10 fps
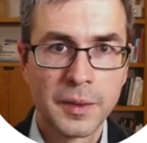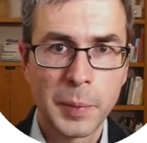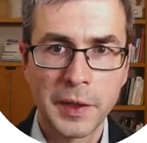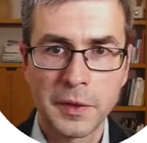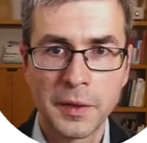
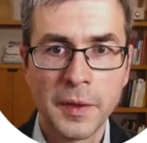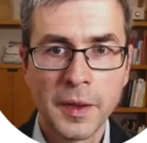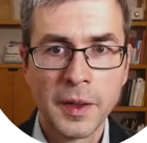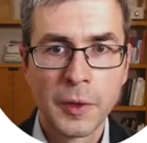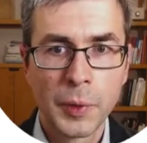pattern.
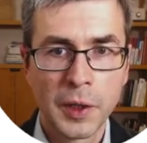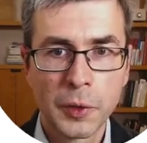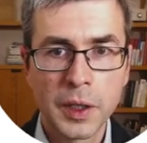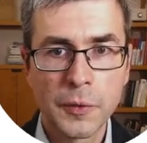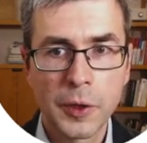We are
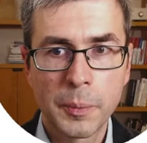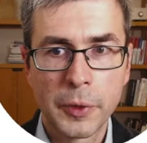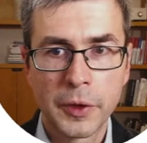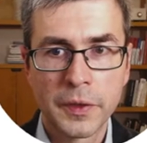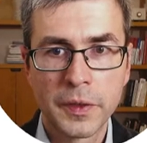looking for a
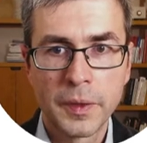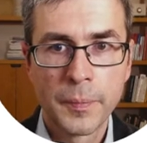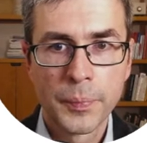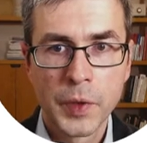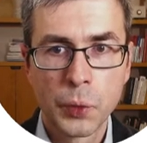person
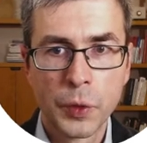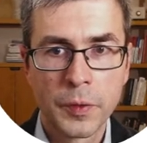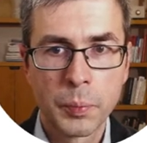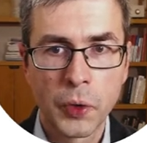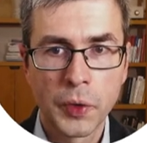who
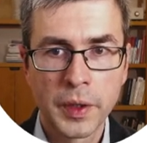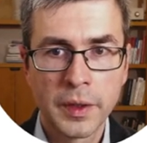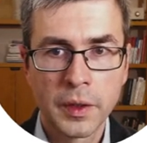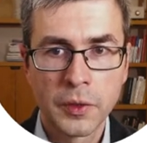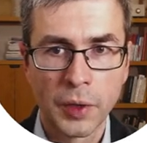is born
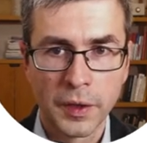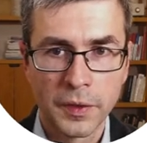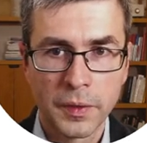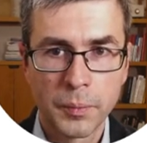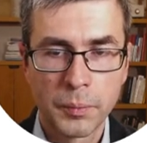in
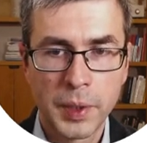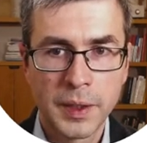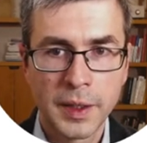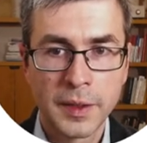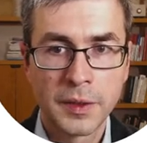Dresden,
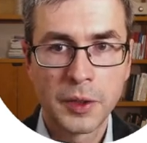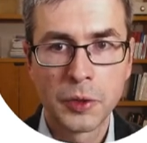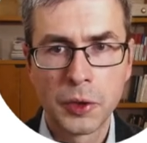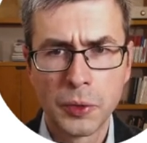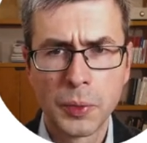
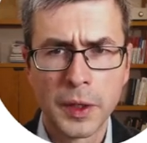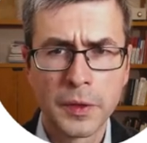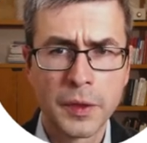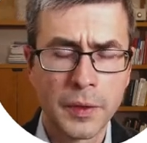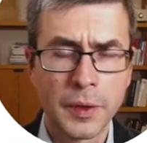
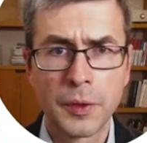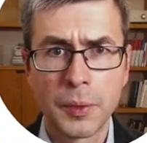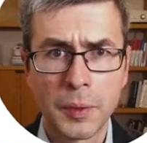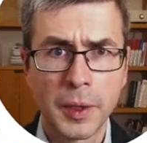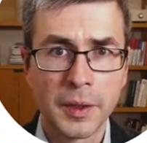
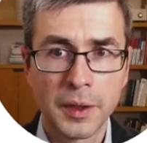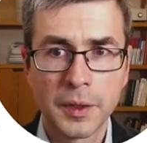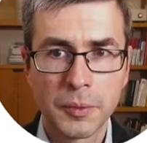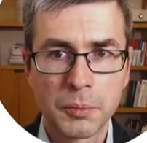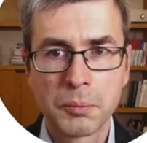P19Q1731.
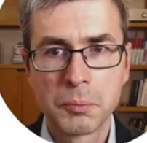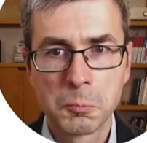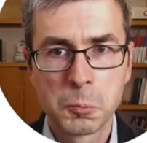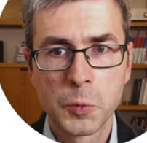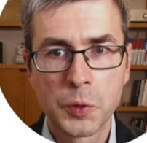Yeah?
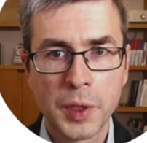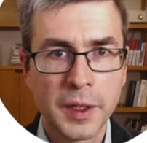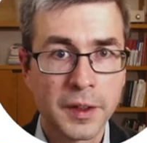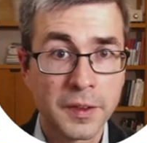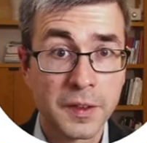
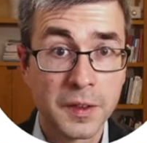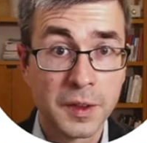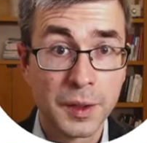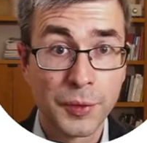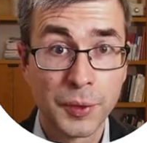Try another
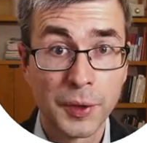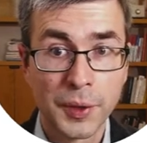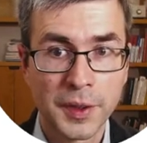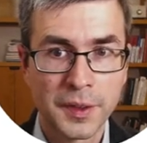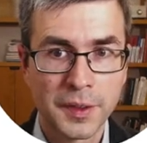city if you
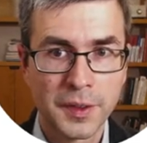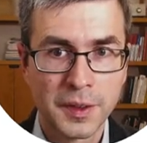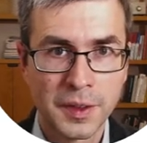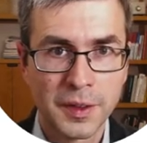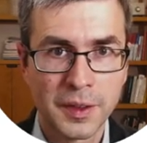know another
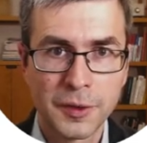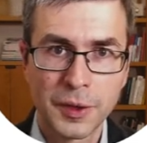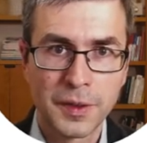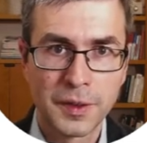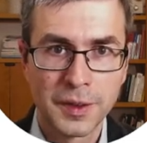city and are
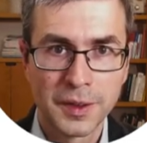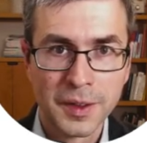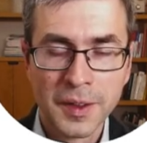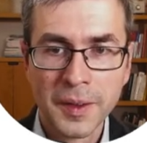interested in it.